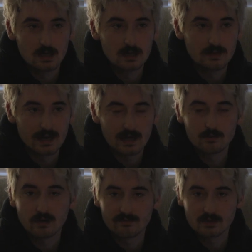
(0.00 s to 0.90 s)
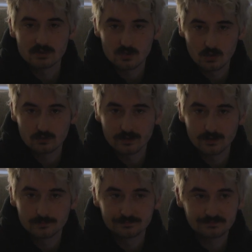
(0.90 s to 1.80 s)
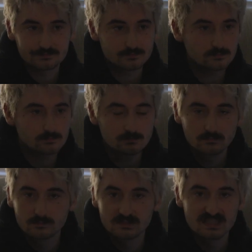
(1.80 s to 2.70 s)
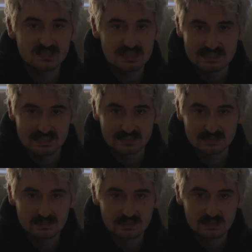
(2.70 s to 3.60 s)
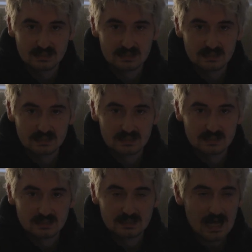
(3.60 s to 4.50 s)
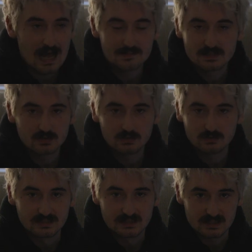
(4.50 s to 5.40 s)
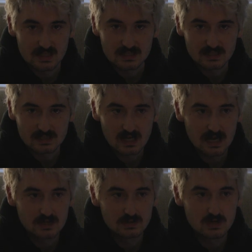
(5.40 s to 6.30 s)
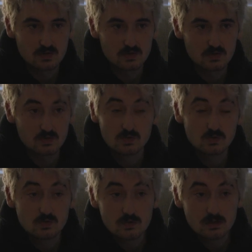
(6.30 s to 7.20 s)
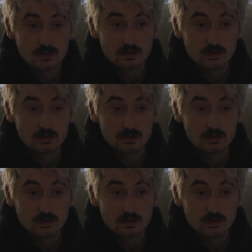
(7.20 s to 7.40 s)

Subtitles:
that I referenced earlier. Disgusting. Absolutely disgusting. I don't know who